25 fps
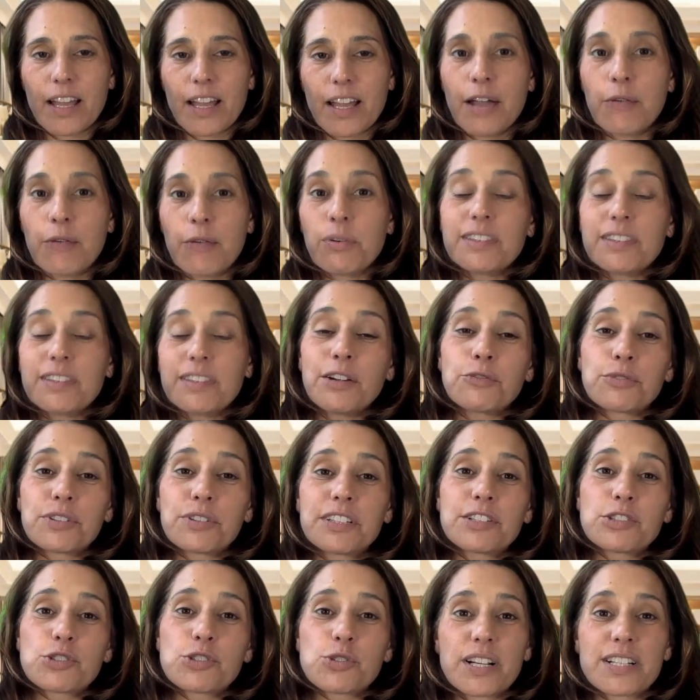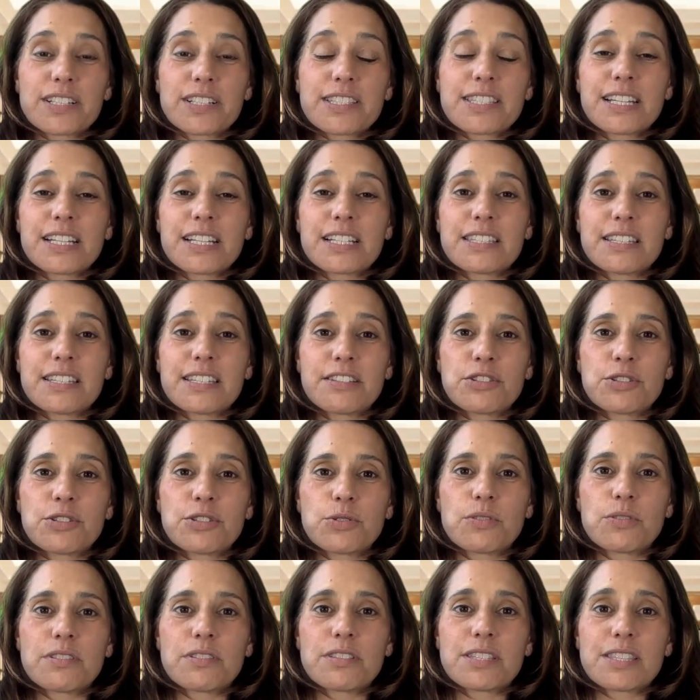And what that really translates into
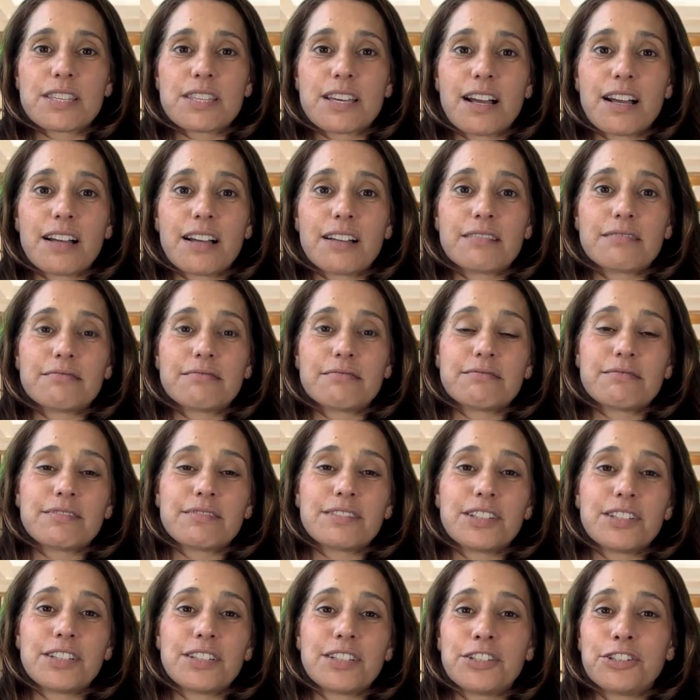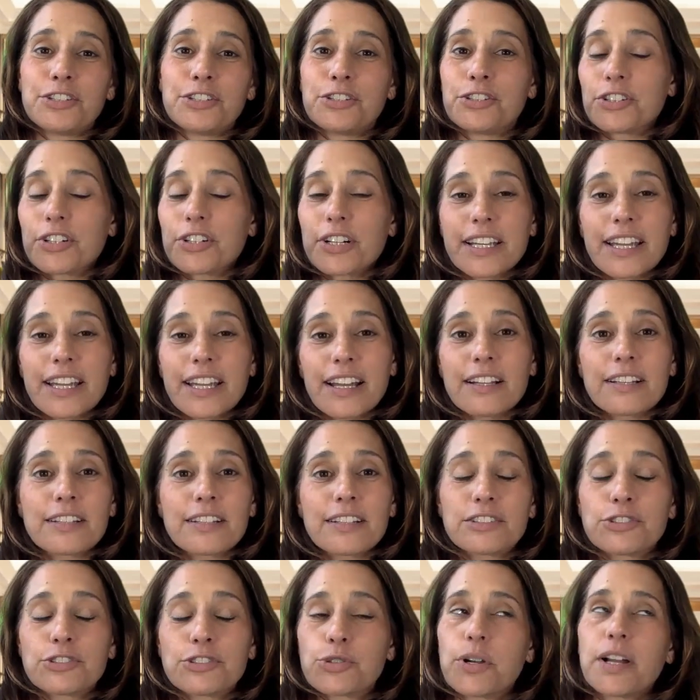is that you're
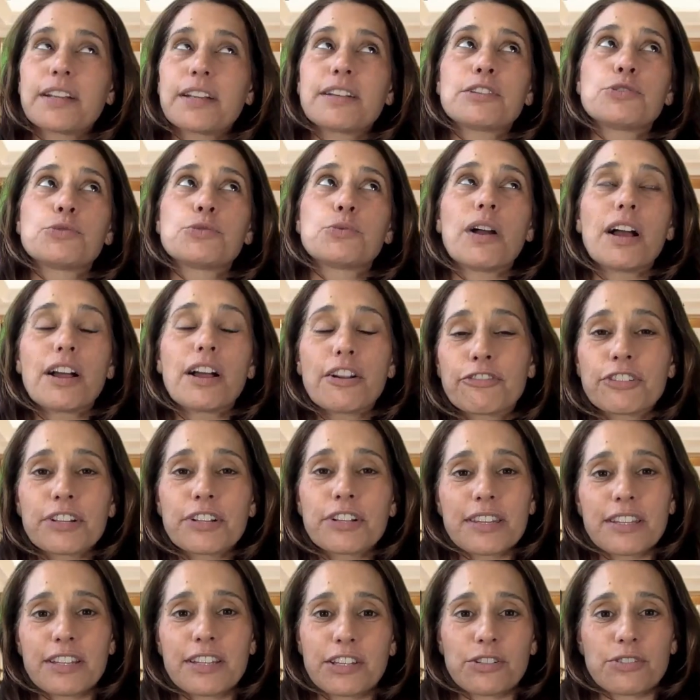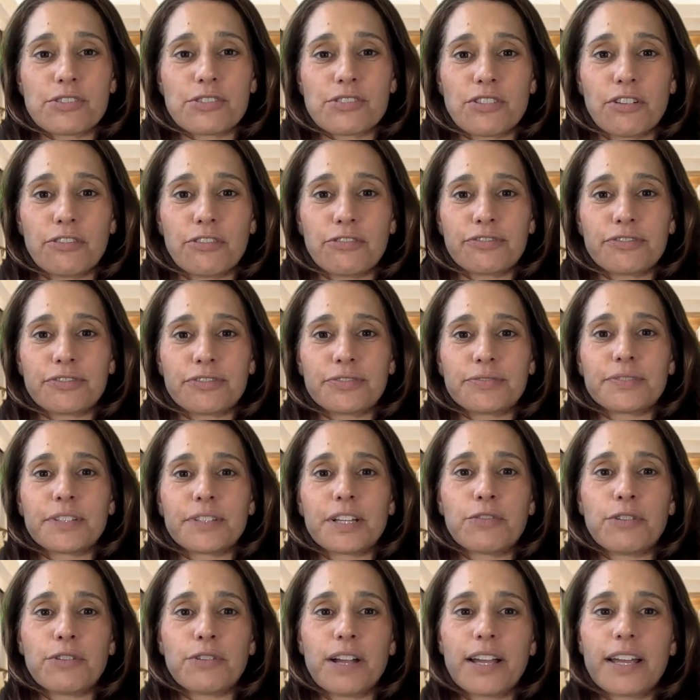again trying to do everything yourself,
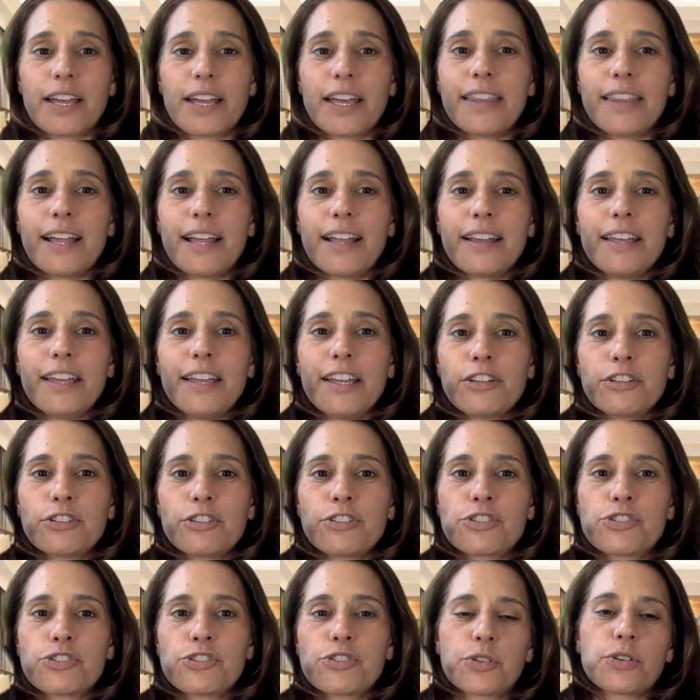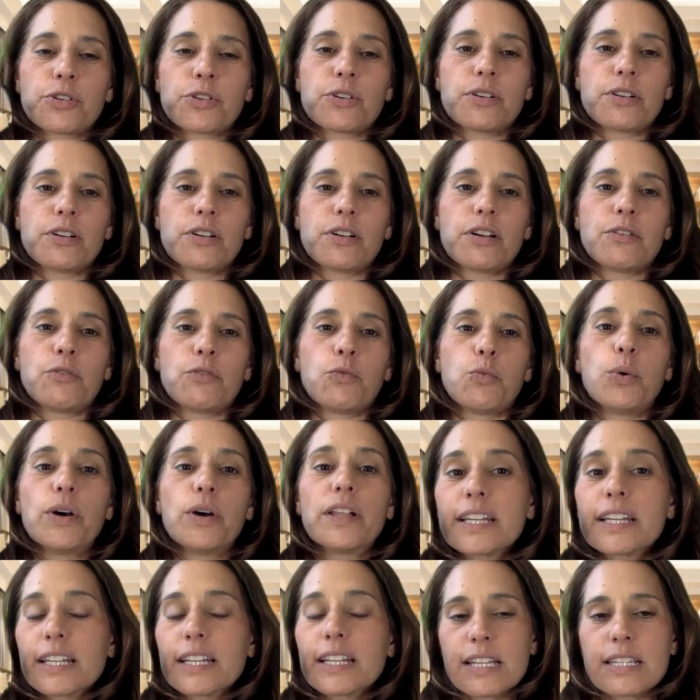right? And that hinders your
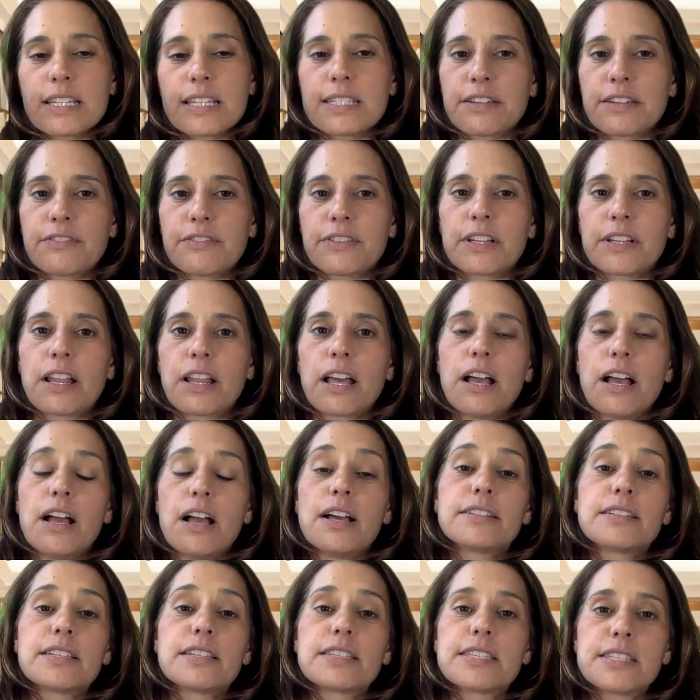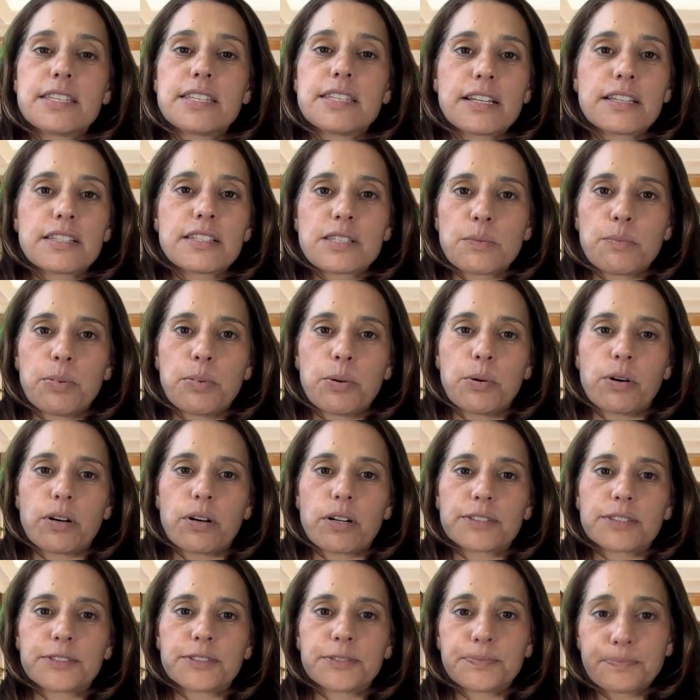willingness even to seek
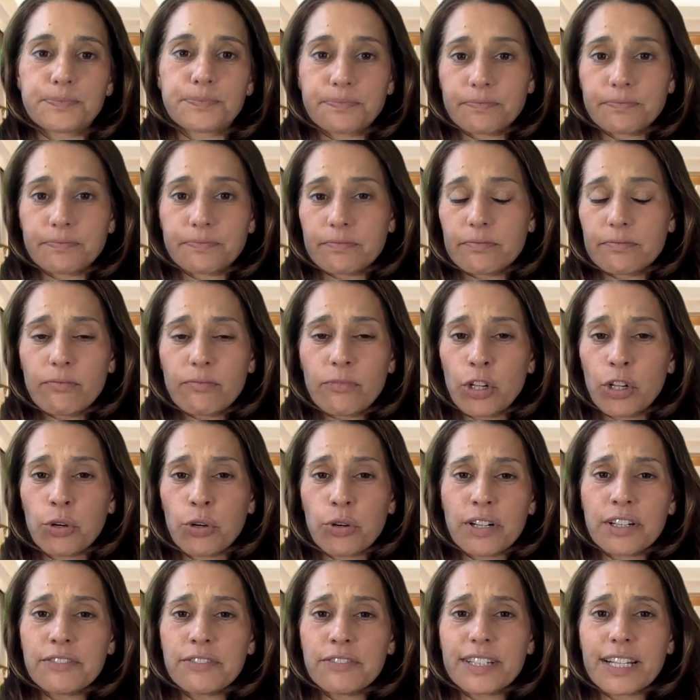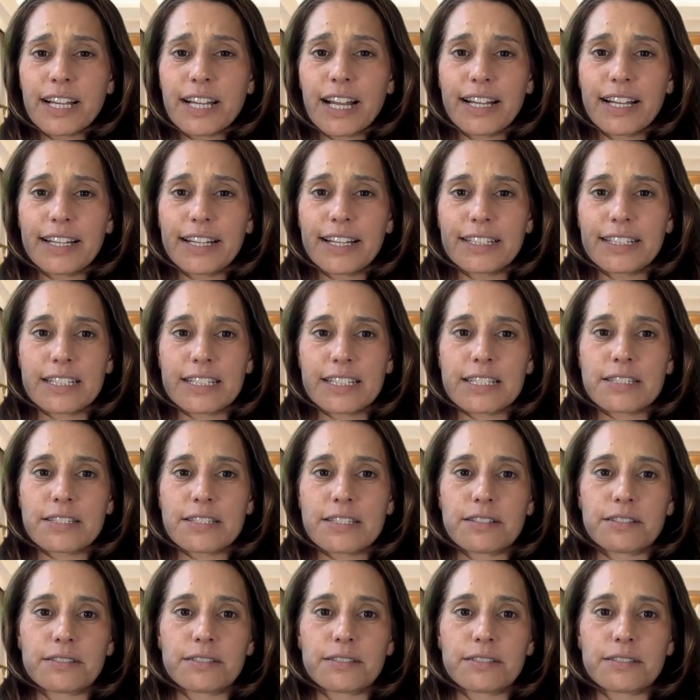support or even guidance.